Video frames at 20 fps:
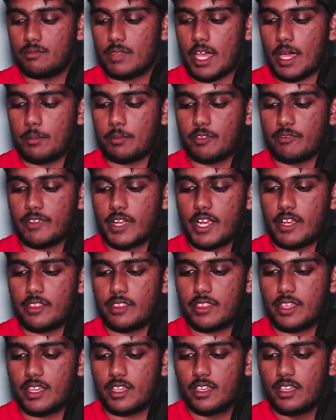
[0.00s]
amplifier
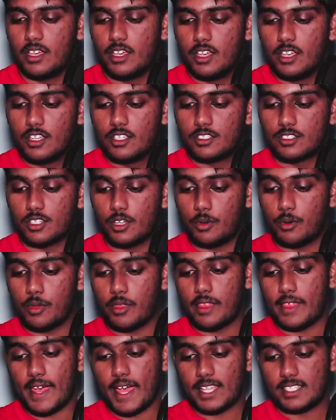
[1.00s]
thing. So
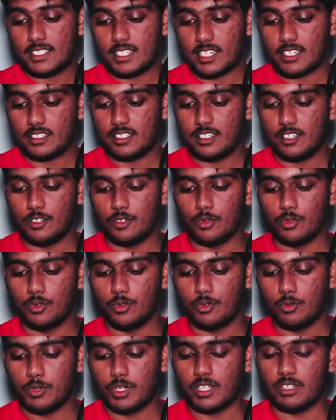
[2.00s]
that's actually
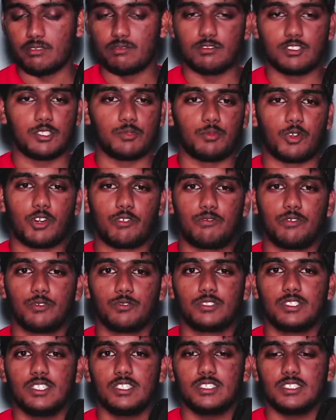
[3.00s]
cool when
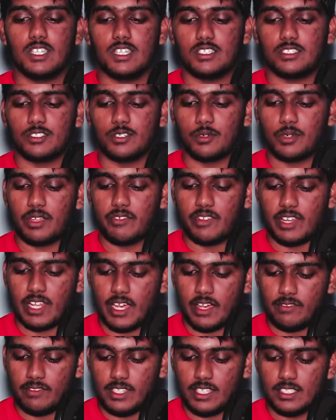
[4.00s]
smartphones these days don't even
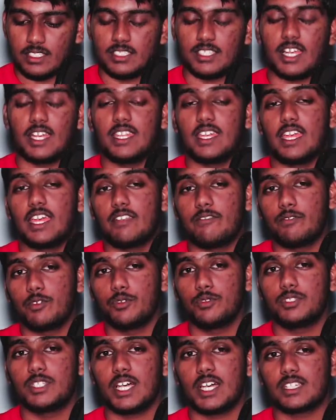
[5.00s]
have these tiny
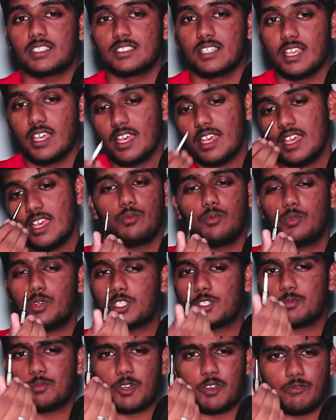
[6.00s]
headphone jacks.
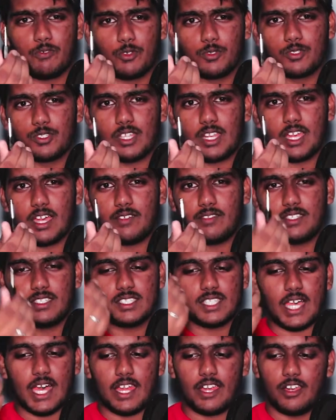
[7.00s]
Which smartphone's gonna have
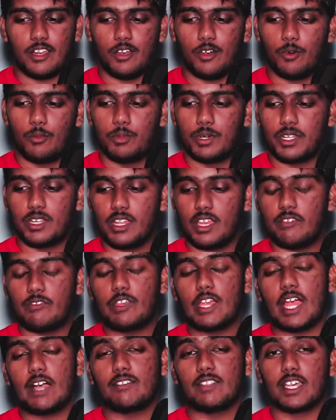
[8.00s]
this? I don't know, but if
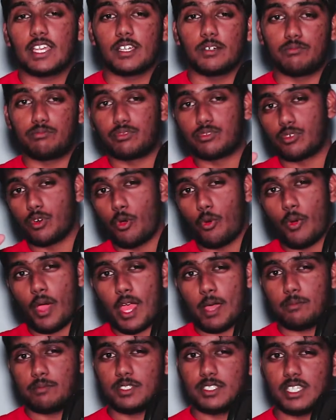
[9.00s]
you have like a pro
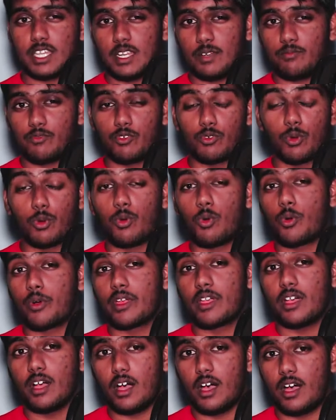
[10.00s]
amp setup for
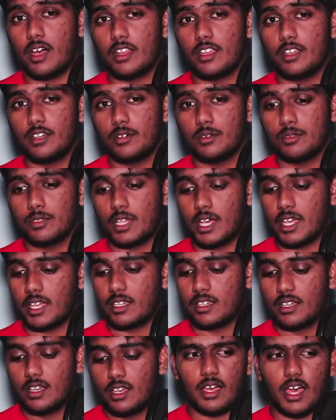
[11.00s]
recording audio,
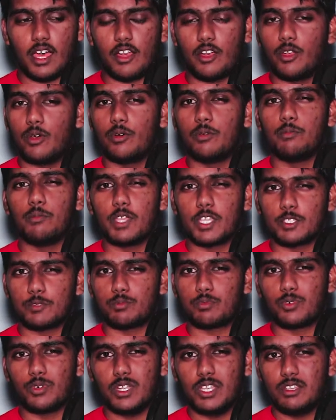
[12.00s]
like I don't know, a Mix
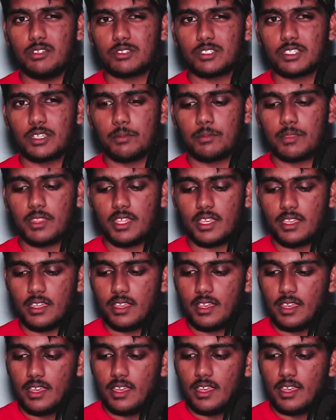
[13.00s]
Pre or something,